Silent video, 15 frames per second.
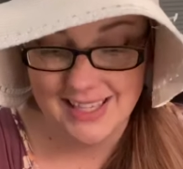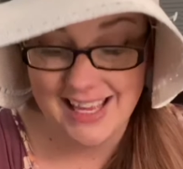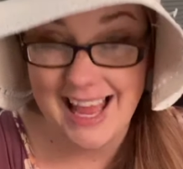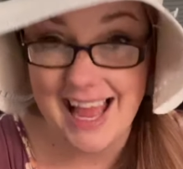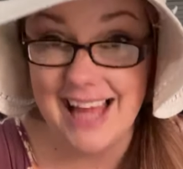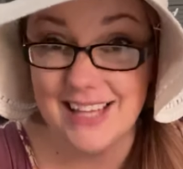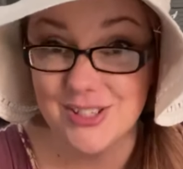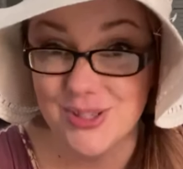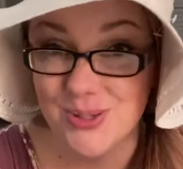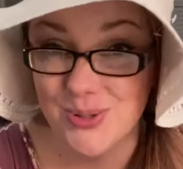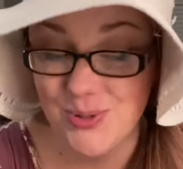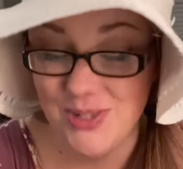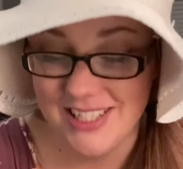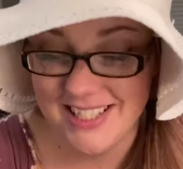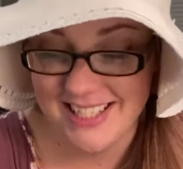As
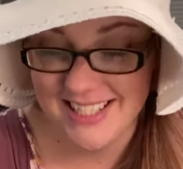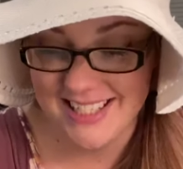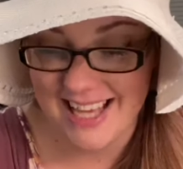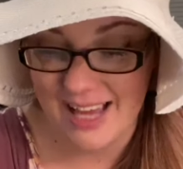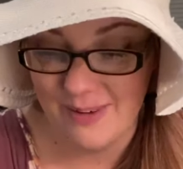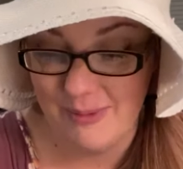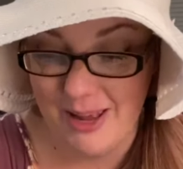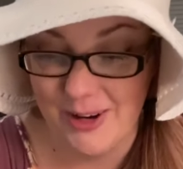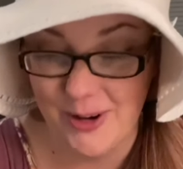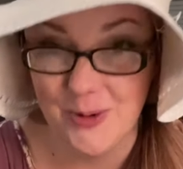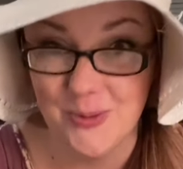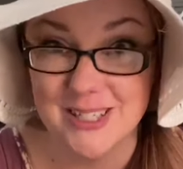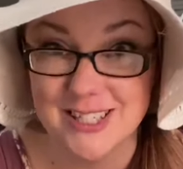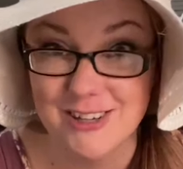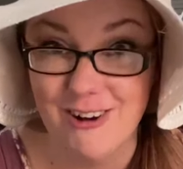soon as the sign maker
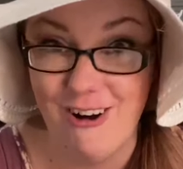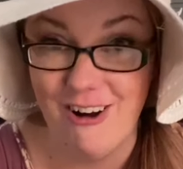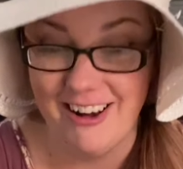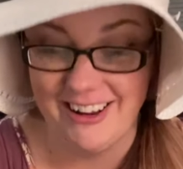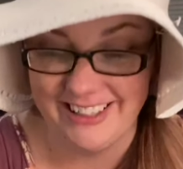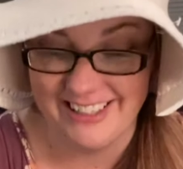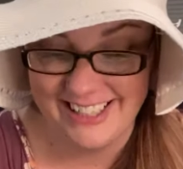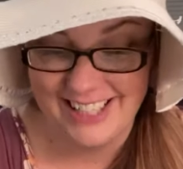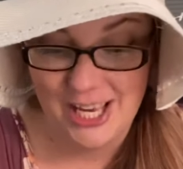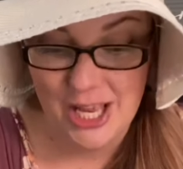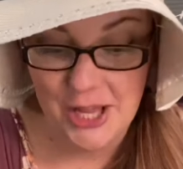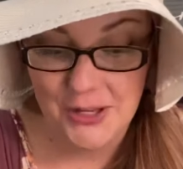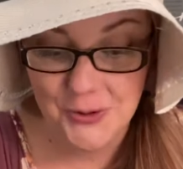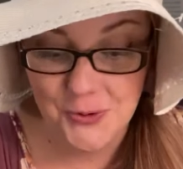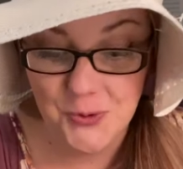was gone,
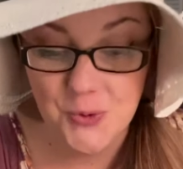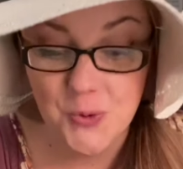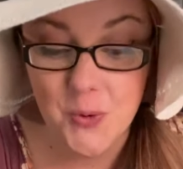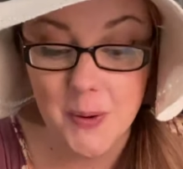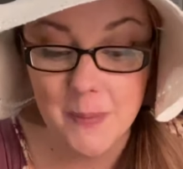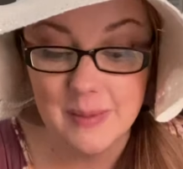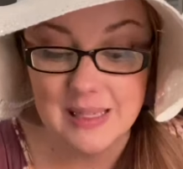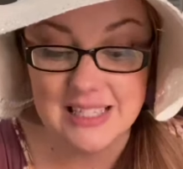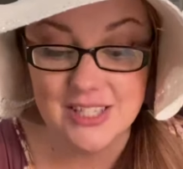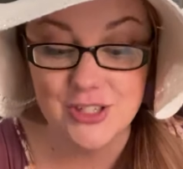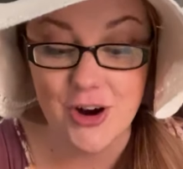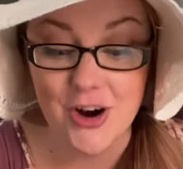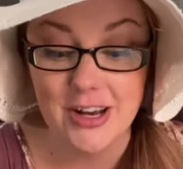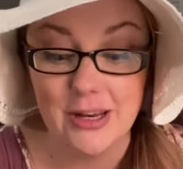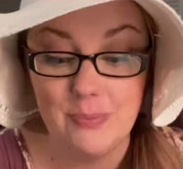Norman
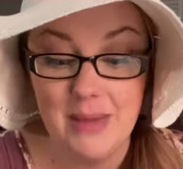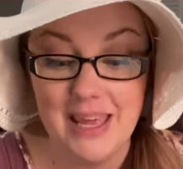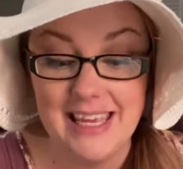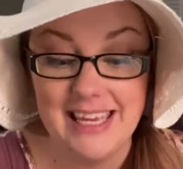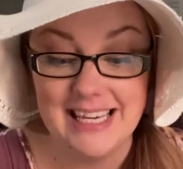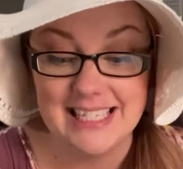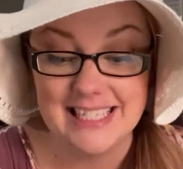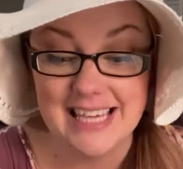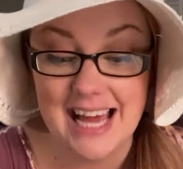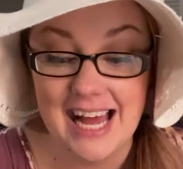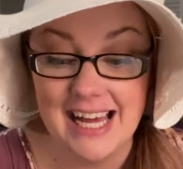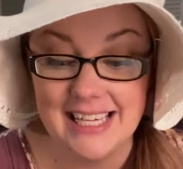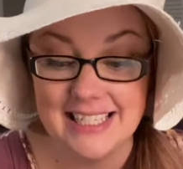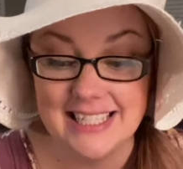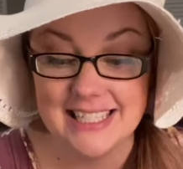started making
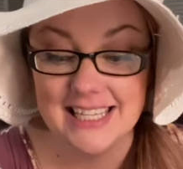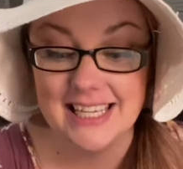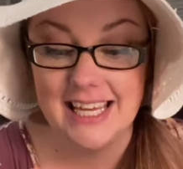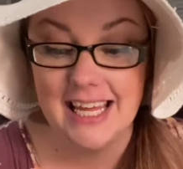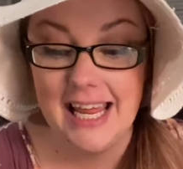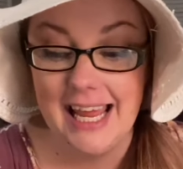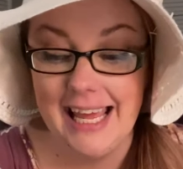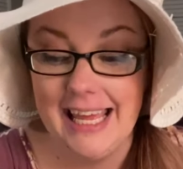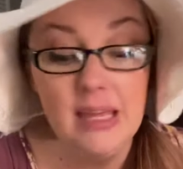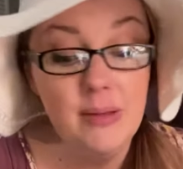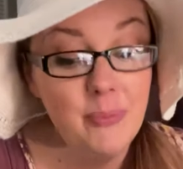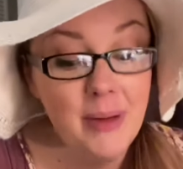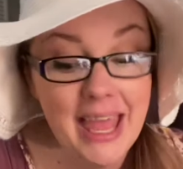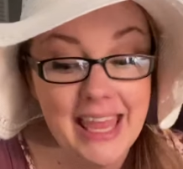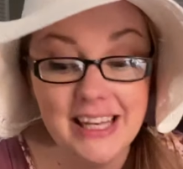signs. He
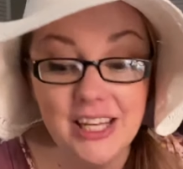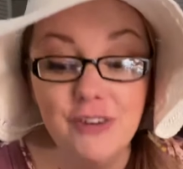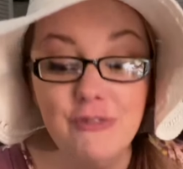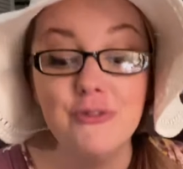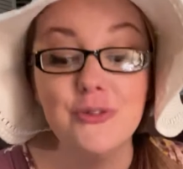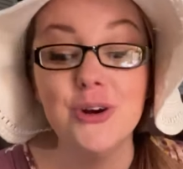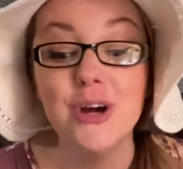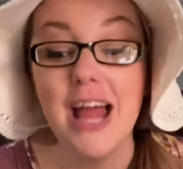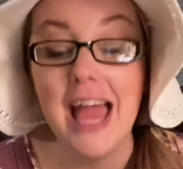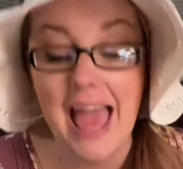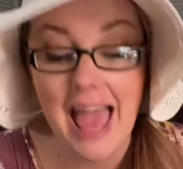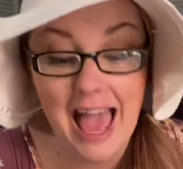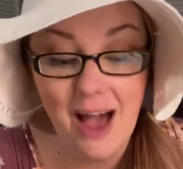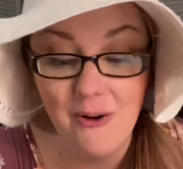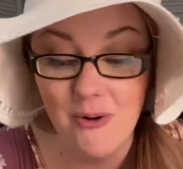painted for
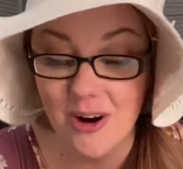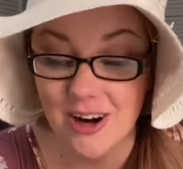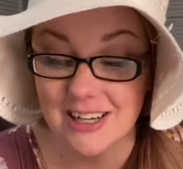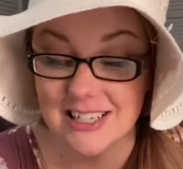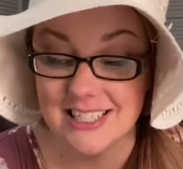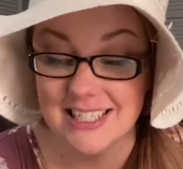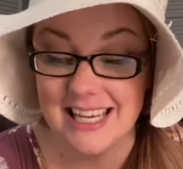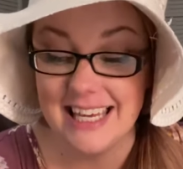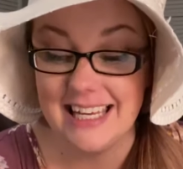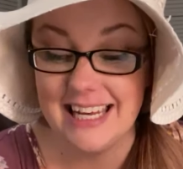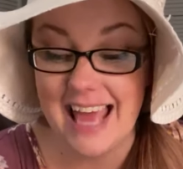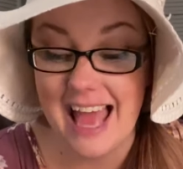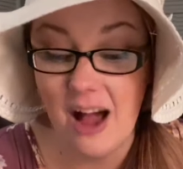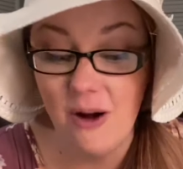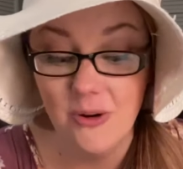hours and
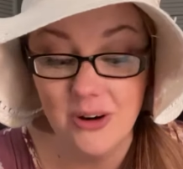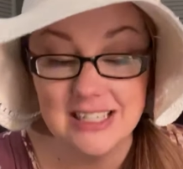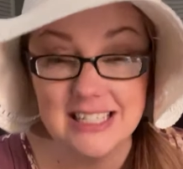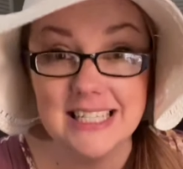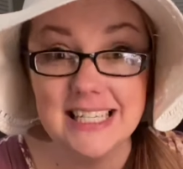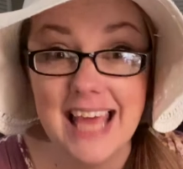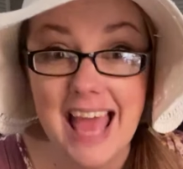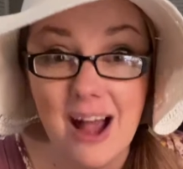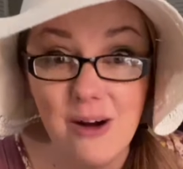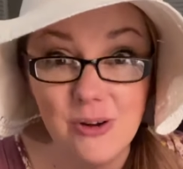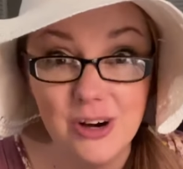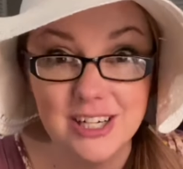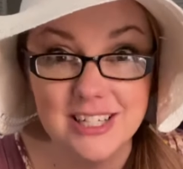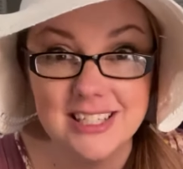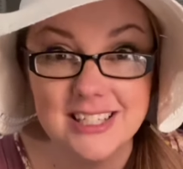hours and
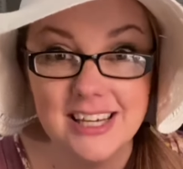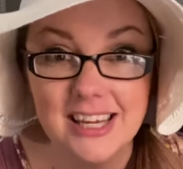hours.